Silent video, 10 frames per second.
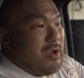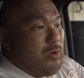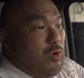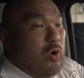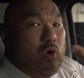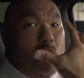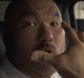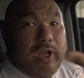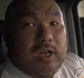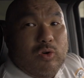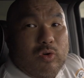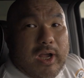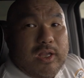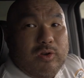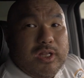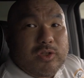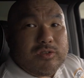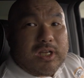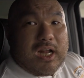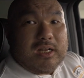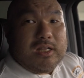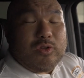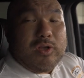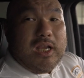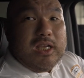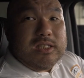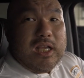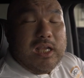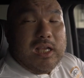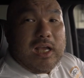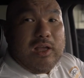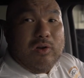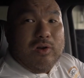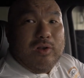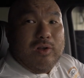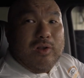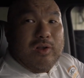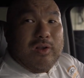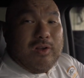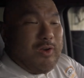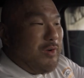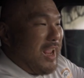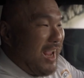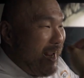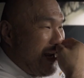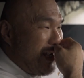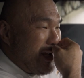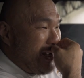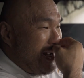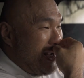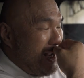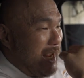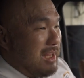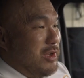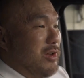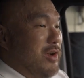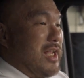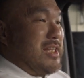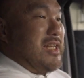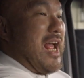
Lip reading: guguluhin ho kayo nitong truck na to, gigisingin kayo. Okay? And you look at the